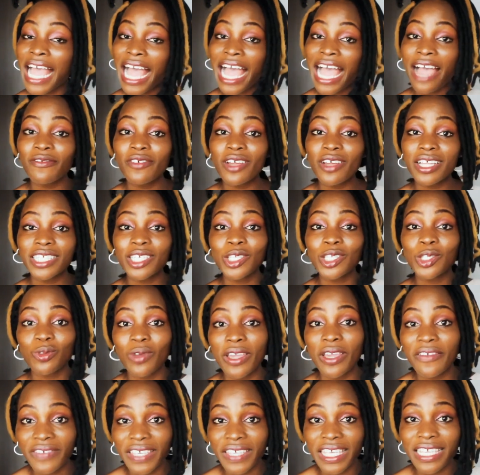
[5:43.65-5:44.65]
I've gotten
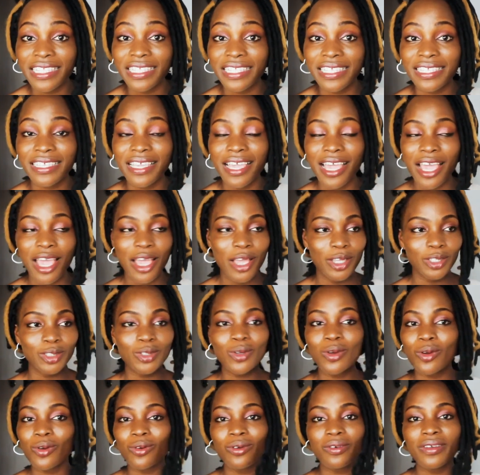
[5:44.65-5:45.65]
12 kids,
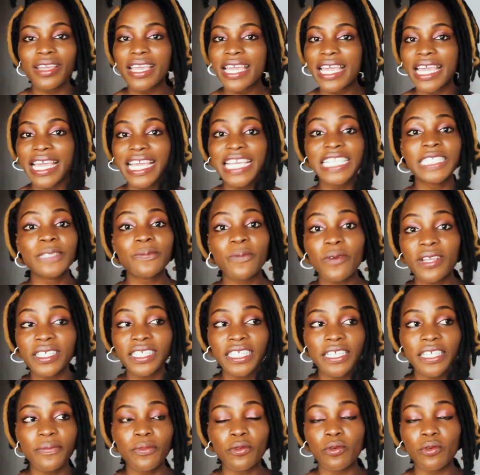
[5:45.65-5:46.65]
so it's
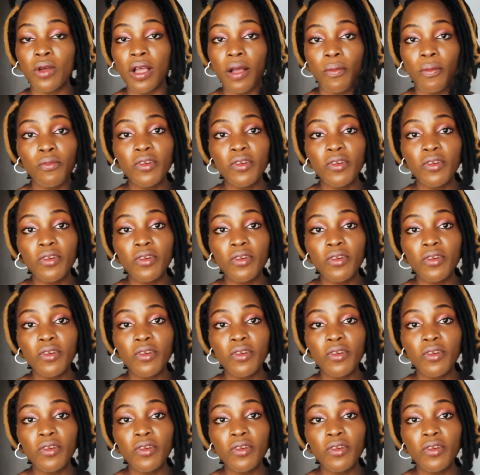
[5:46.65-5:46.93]
possible.